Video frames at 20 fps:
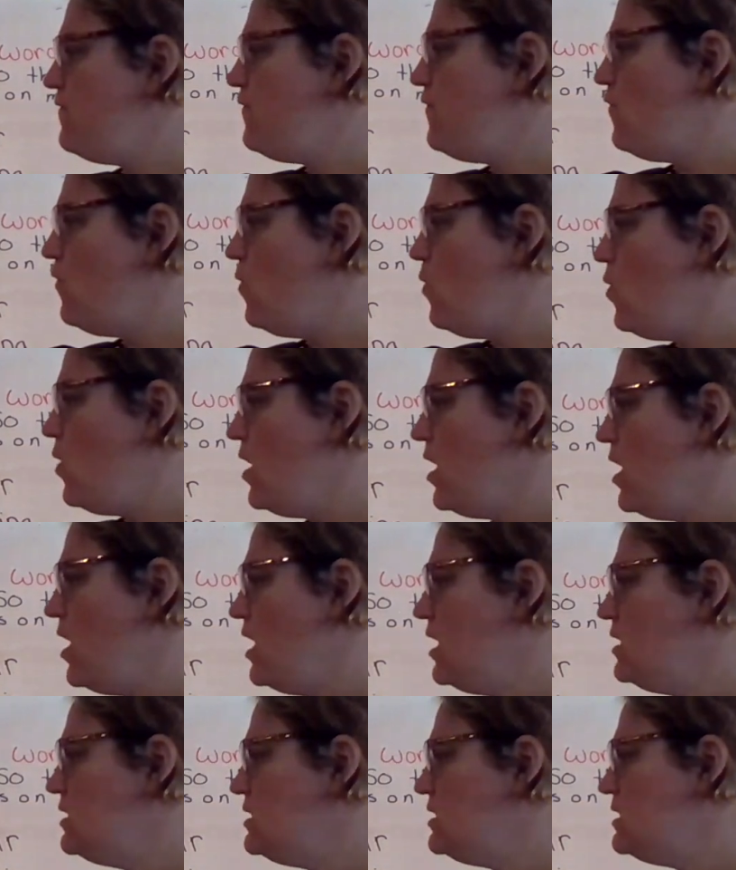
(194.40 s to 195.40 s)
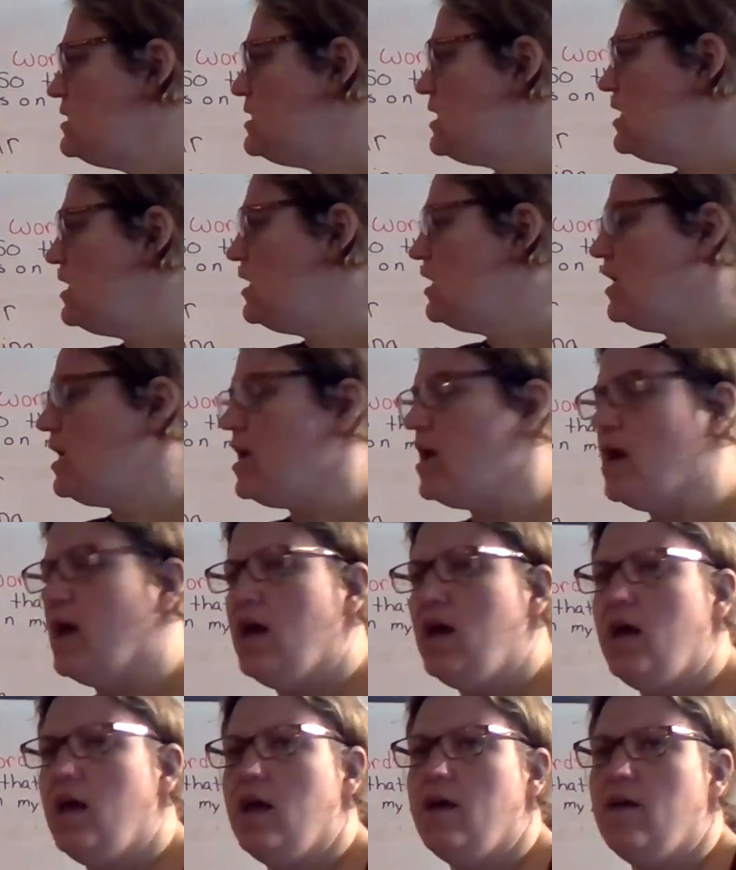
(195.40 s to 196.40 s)
Fort,
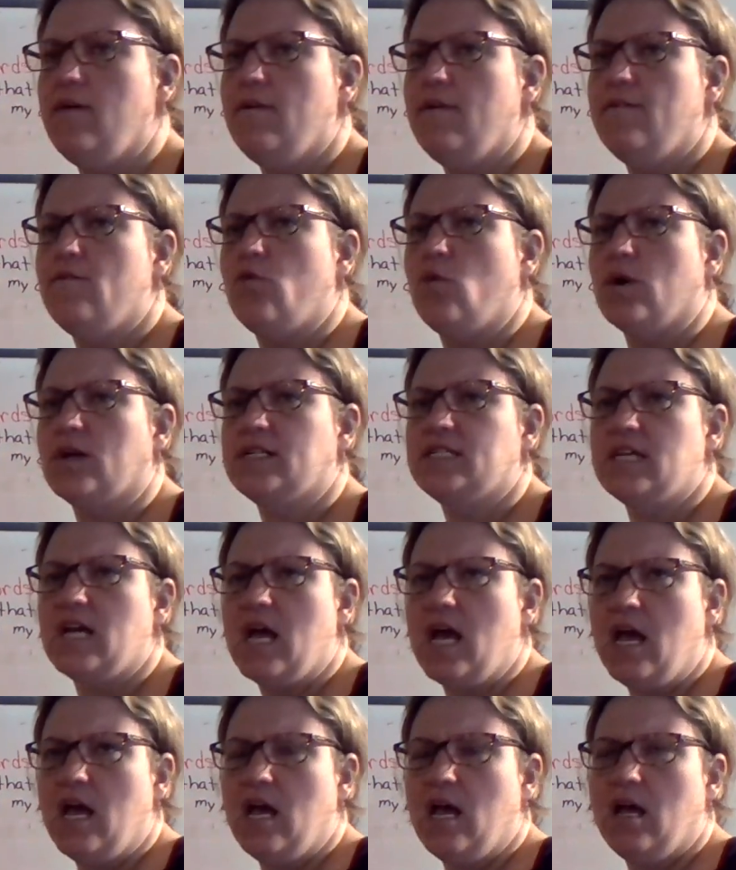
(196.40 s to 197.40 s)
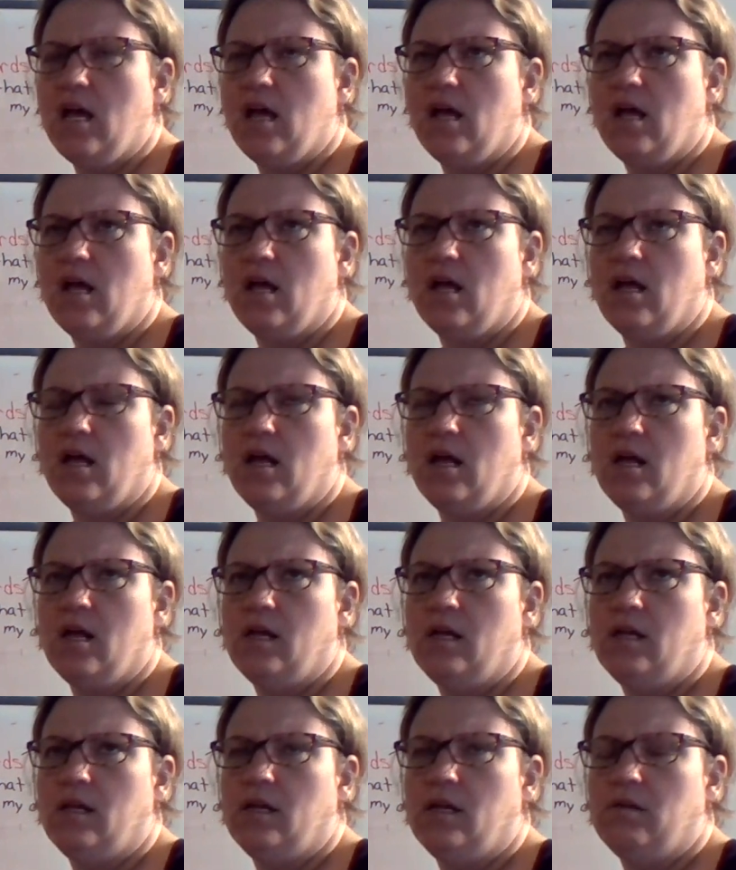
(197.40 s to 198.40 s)
yeah, forte.
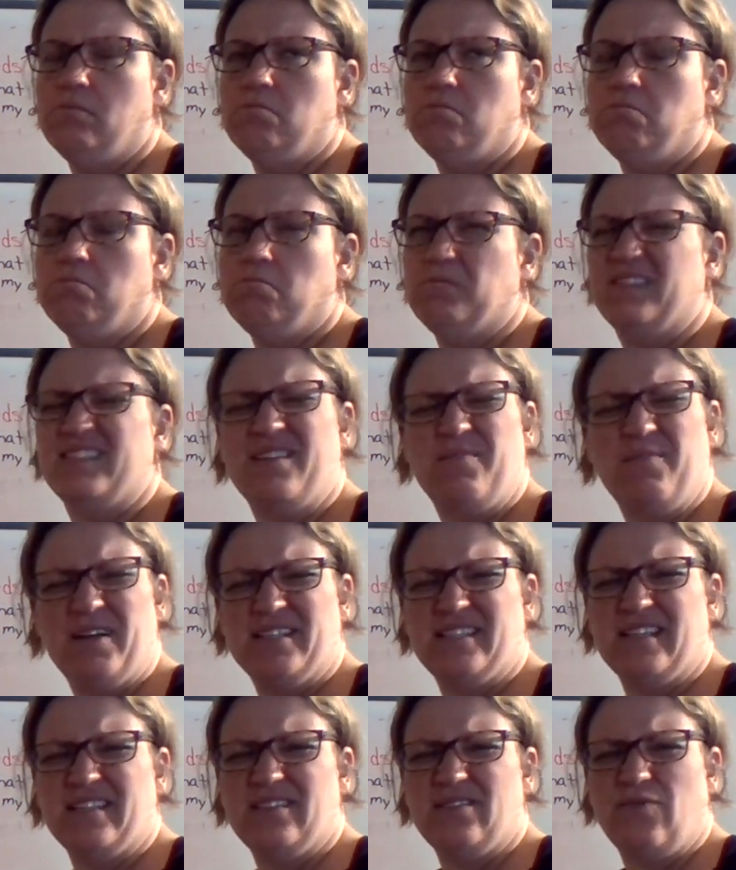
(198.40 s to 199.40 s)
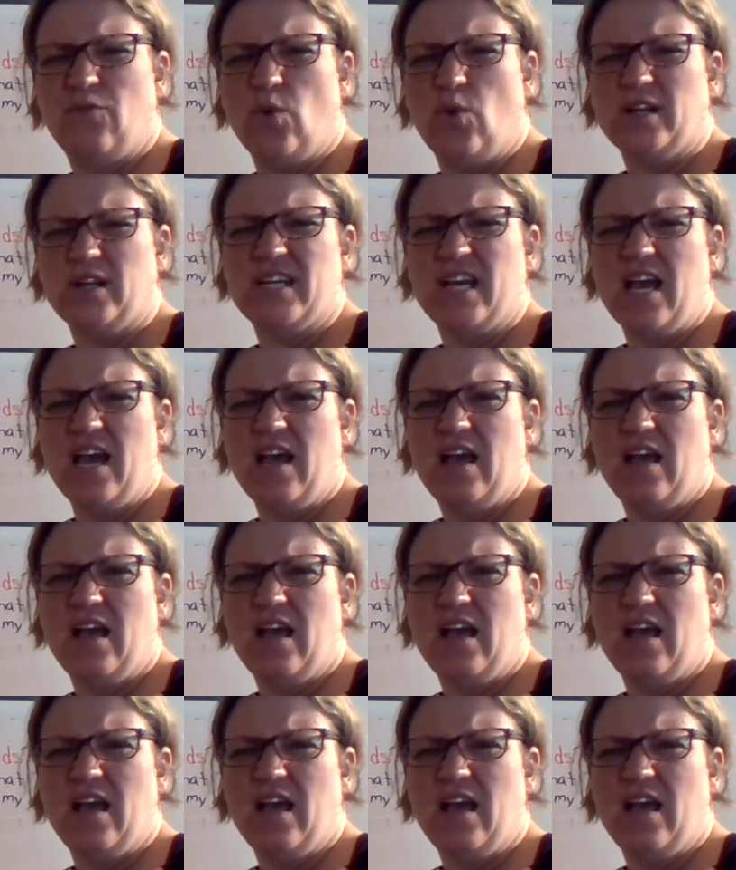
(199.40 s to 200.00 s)
Does that make sense? Forte?